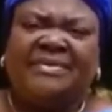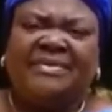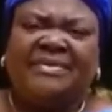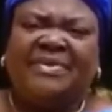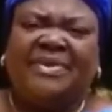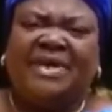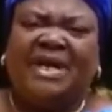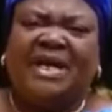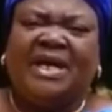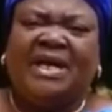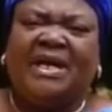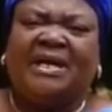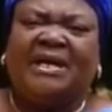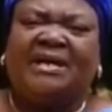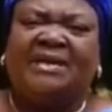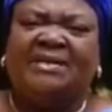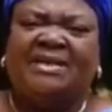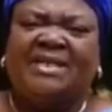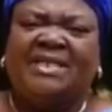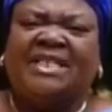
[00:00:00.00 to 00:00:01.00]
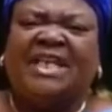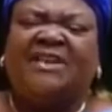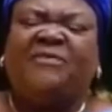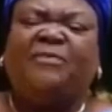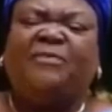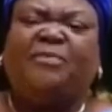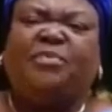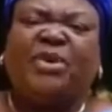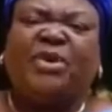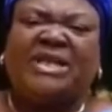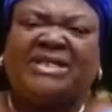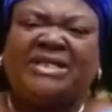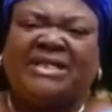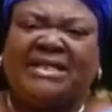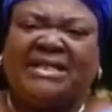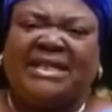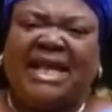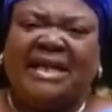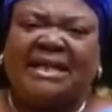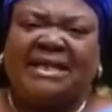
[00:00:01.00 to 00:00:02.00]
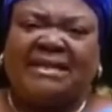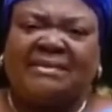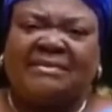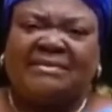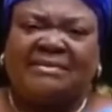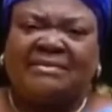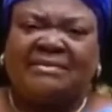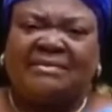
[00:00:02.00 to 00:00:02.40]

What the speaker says: The chief priest then